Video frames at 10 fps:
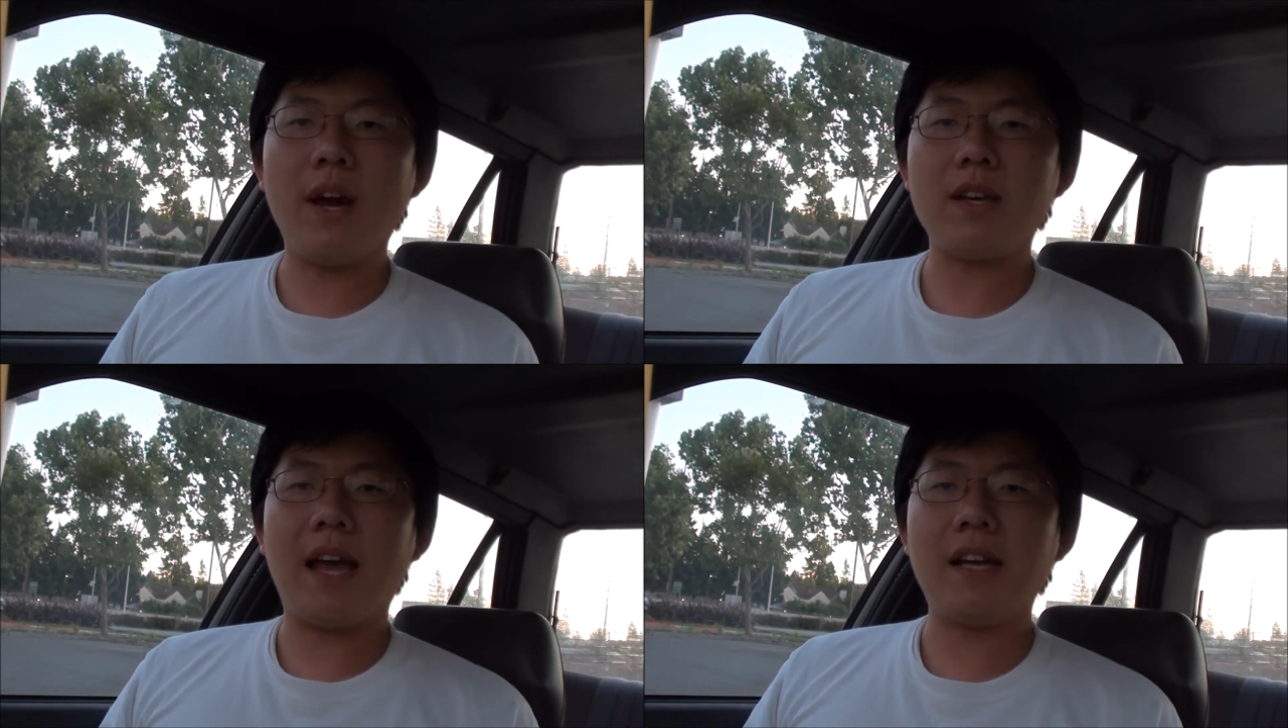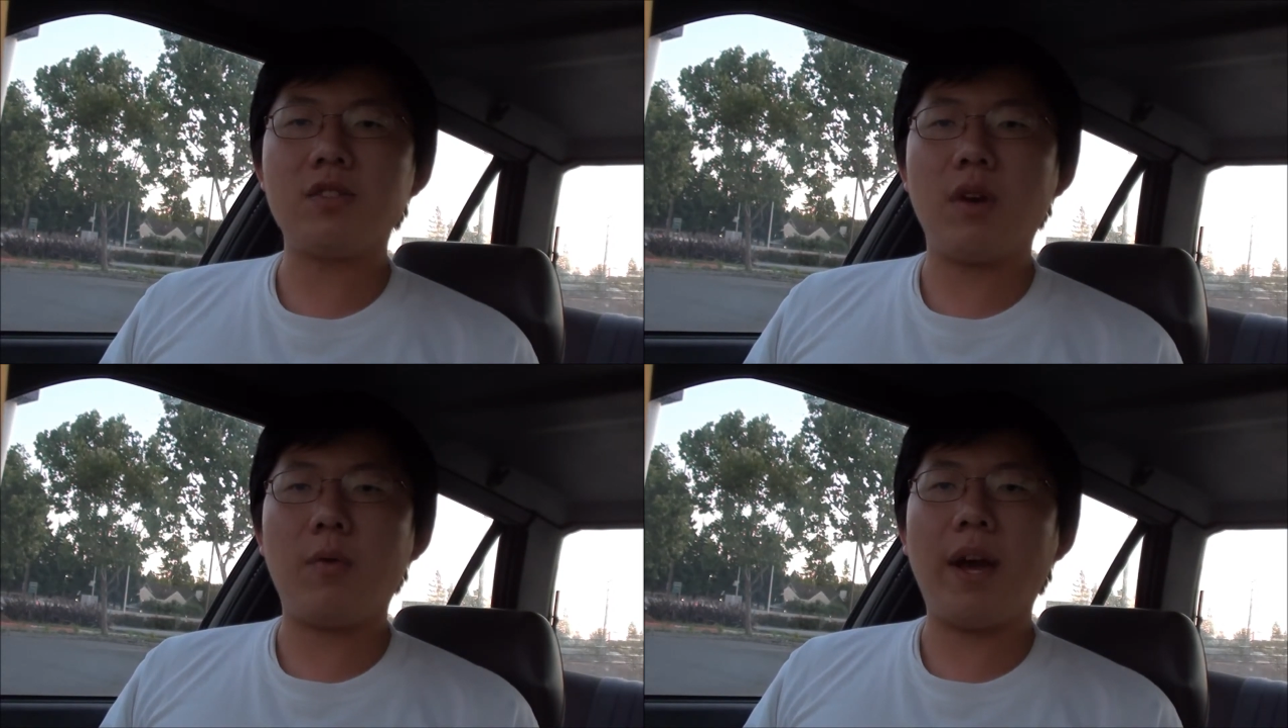
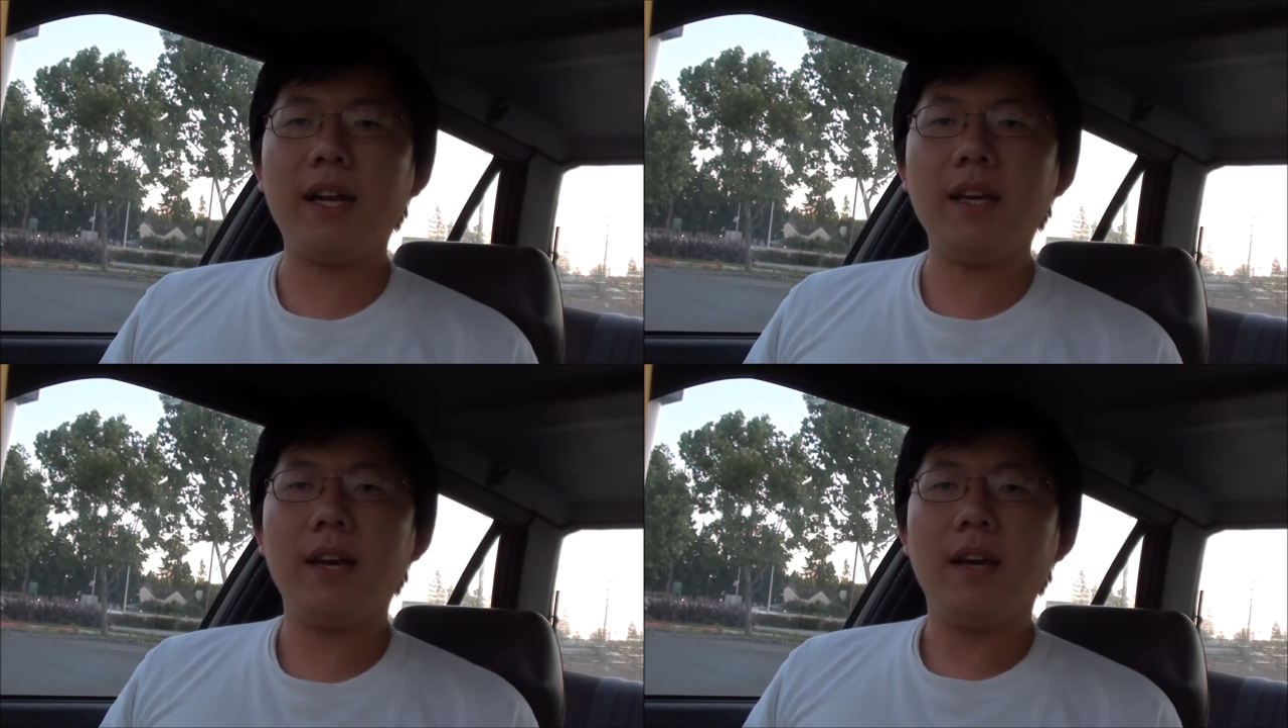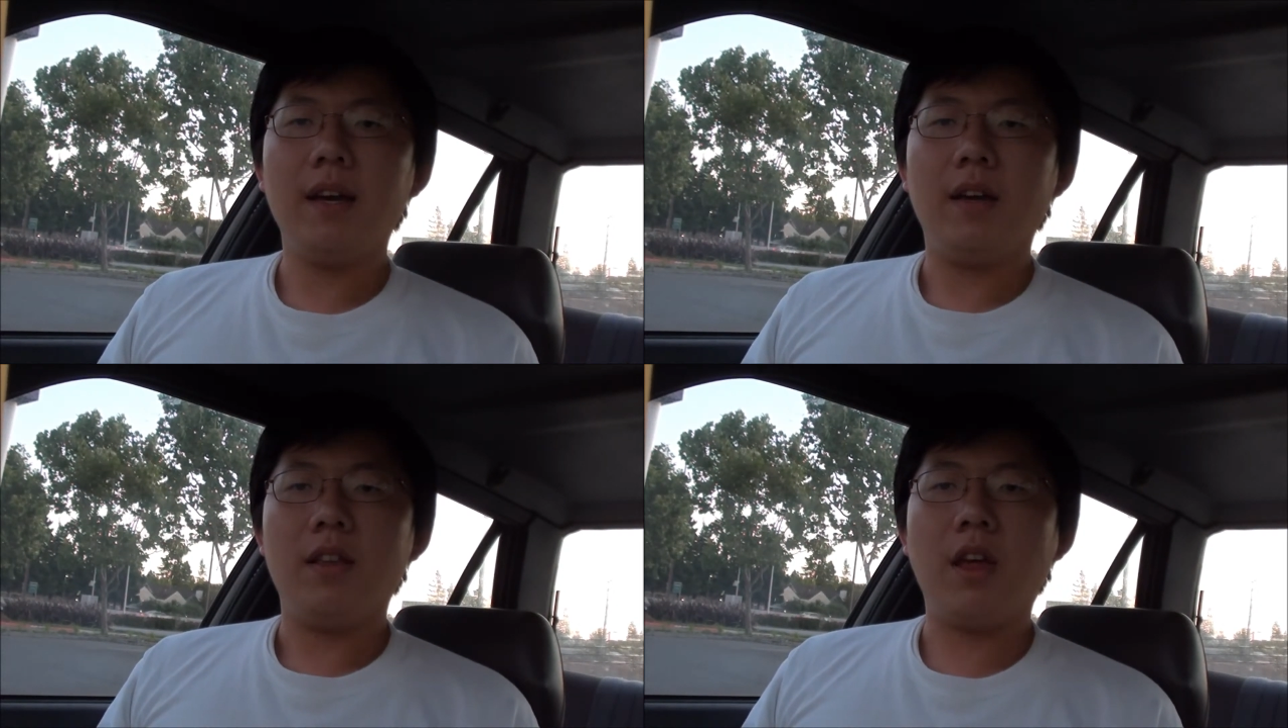answer ready,
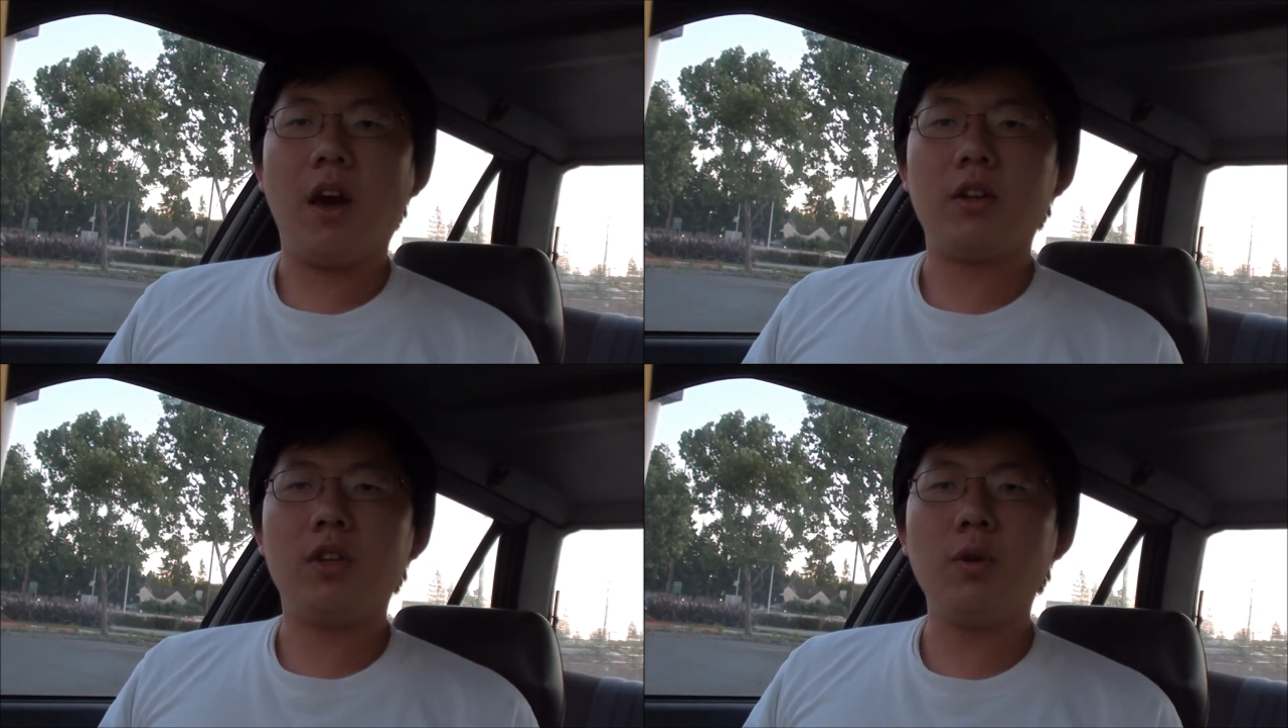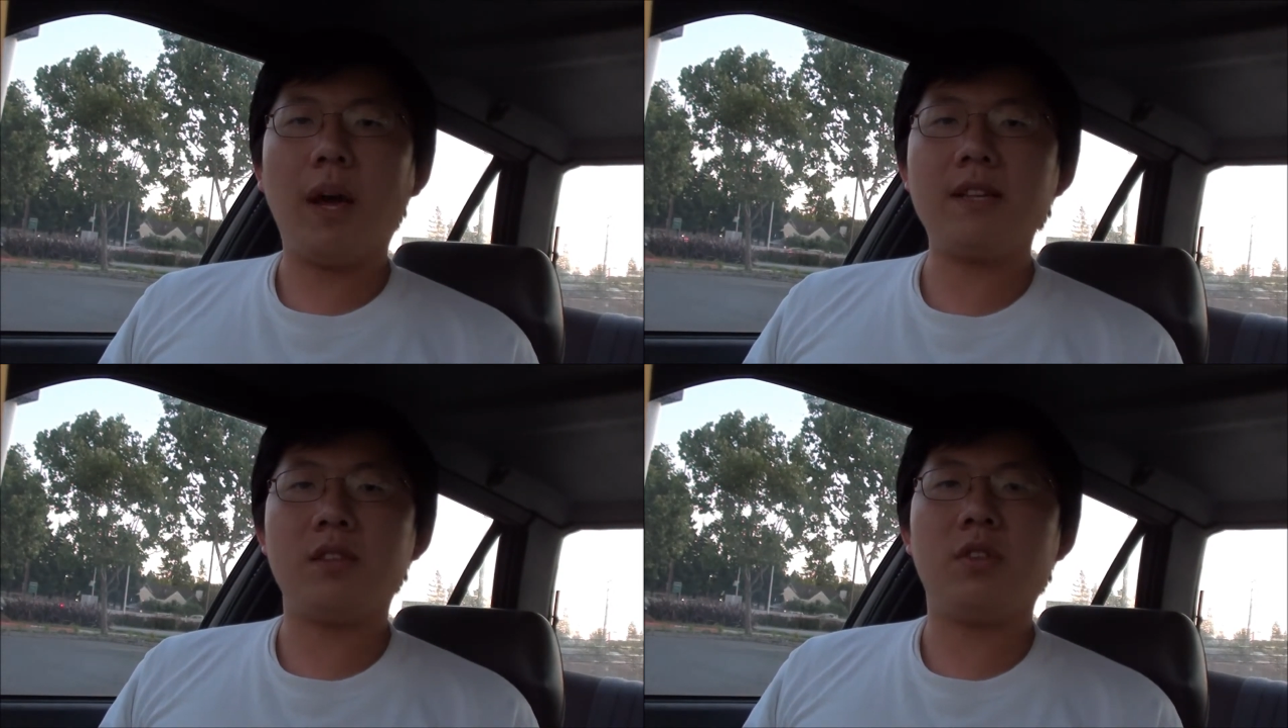there are two
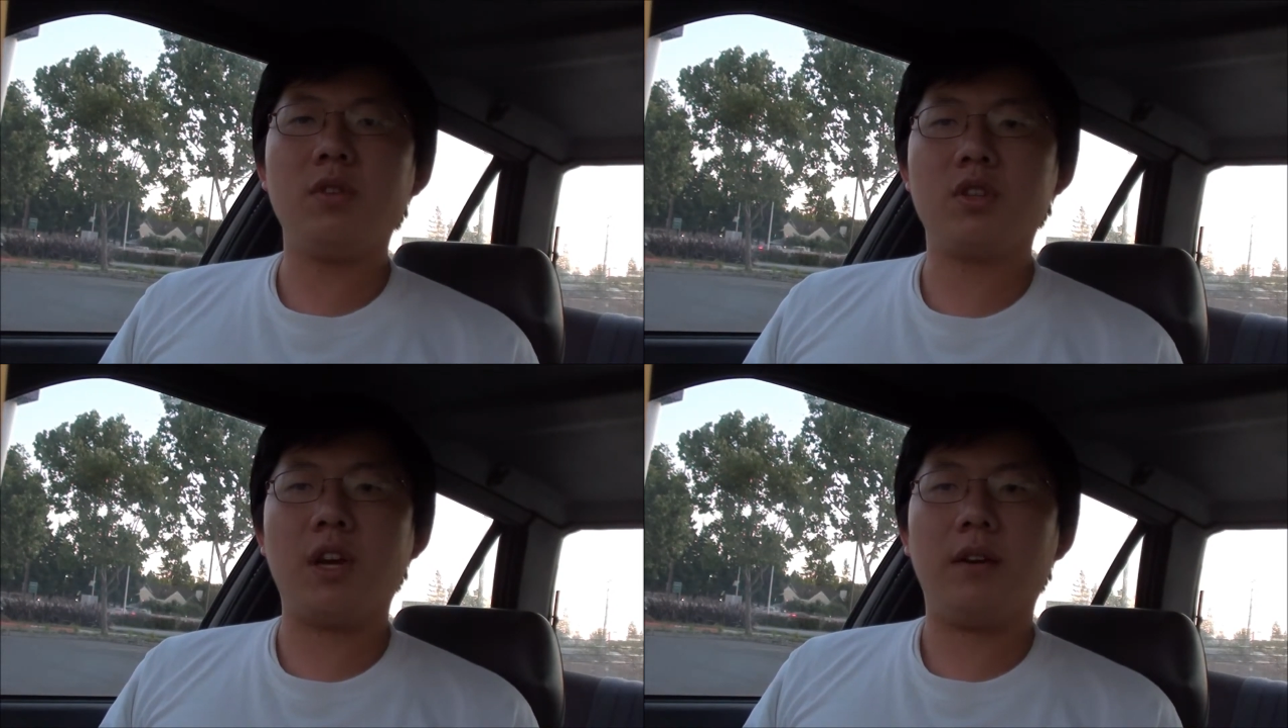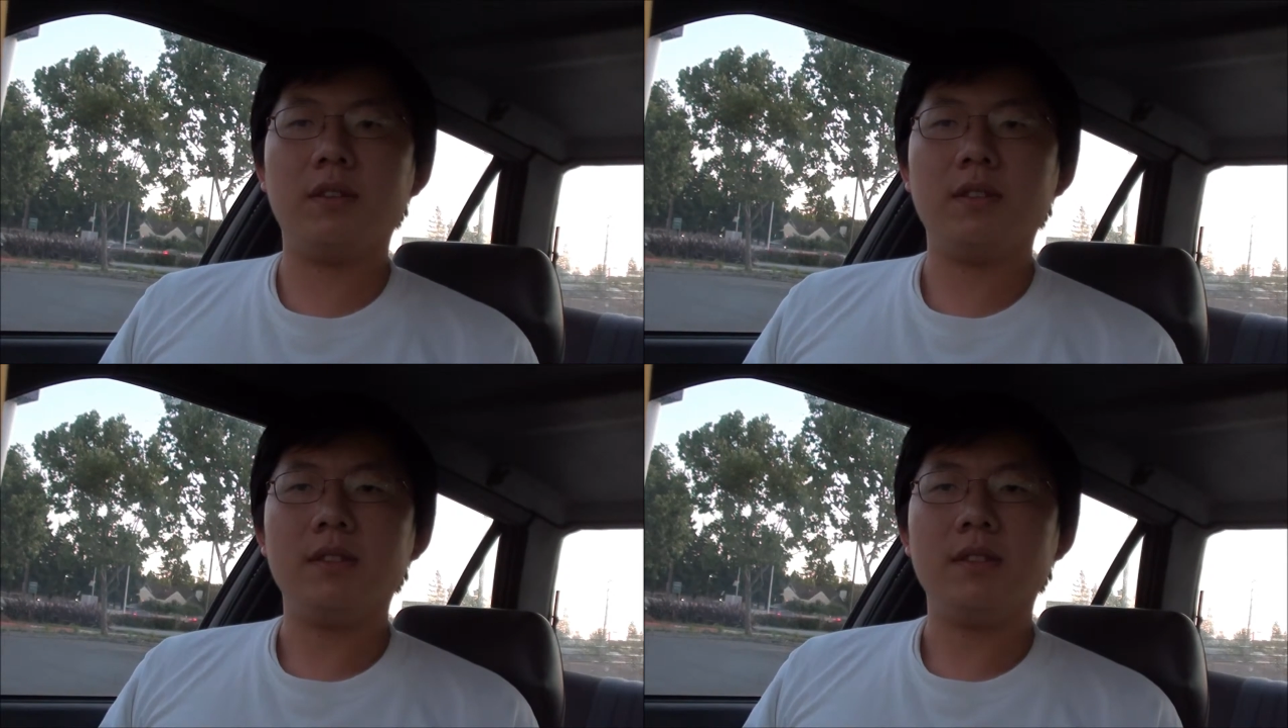ways to do so.